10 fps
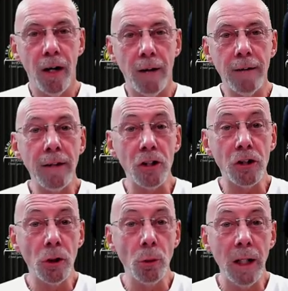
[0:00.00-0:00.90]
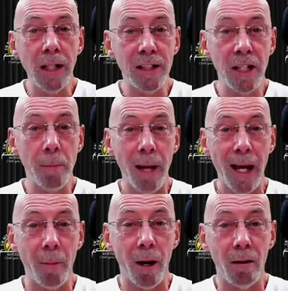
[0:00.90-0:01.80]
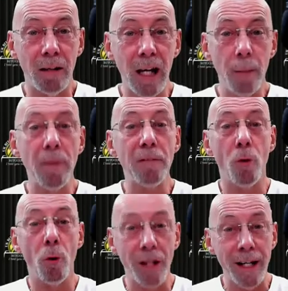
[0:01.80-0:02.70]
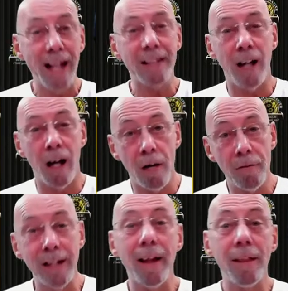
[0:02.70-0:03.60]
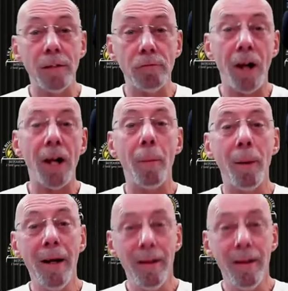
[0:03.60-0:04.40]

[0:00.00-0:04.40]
and then the 2 years in a bear market before the next halving, then the run up,